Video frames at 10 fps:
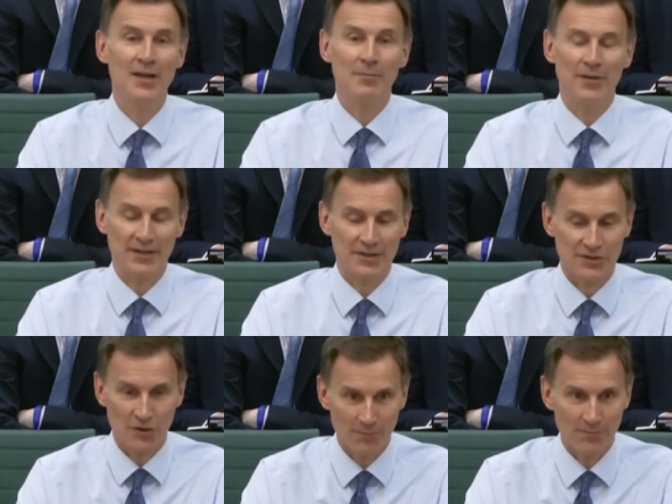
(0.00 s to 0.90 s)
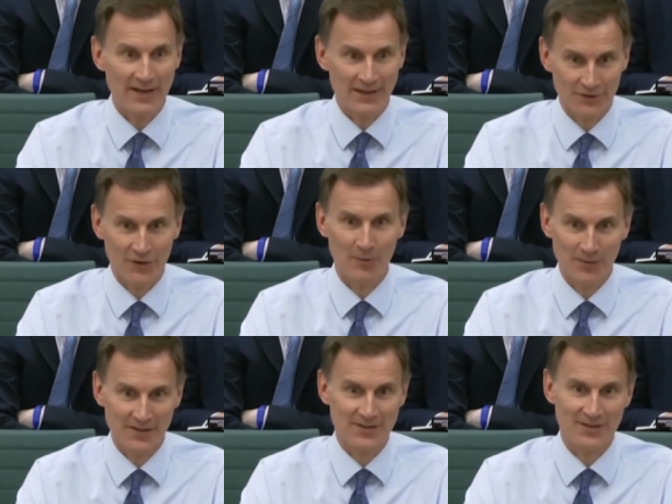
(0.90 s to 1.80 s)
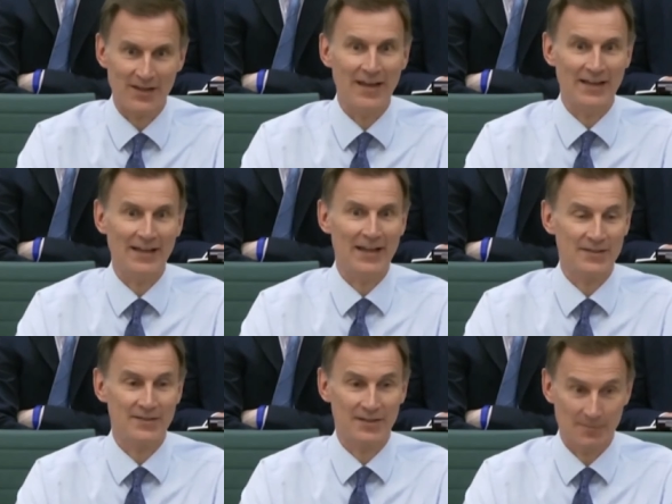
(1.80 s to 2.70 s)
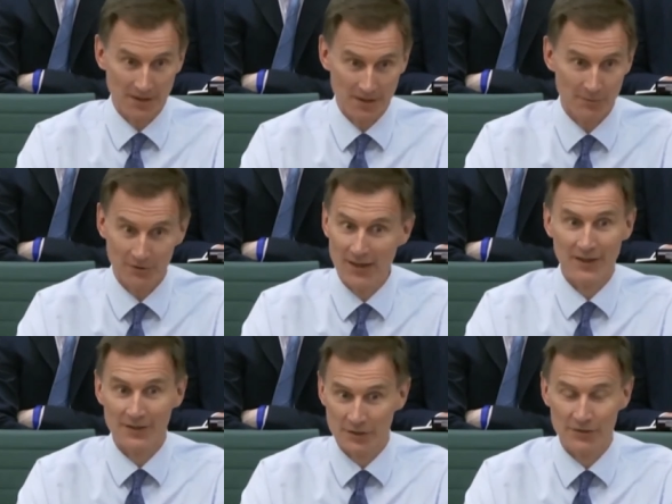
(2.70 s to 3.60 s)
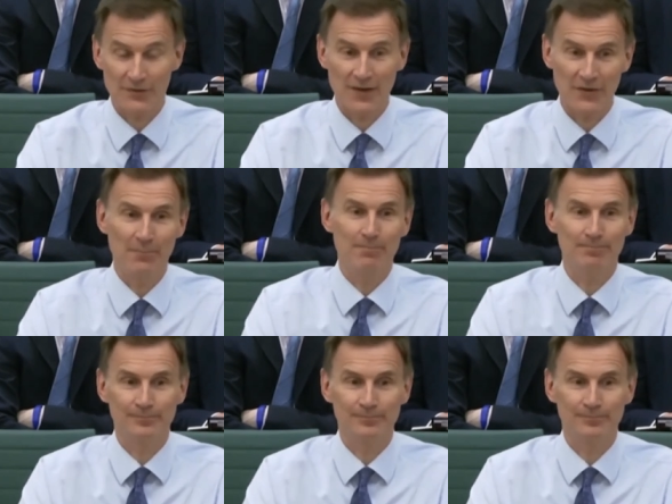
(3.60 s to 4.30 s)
But that does not make the comments any less despicable, and I don't defend them.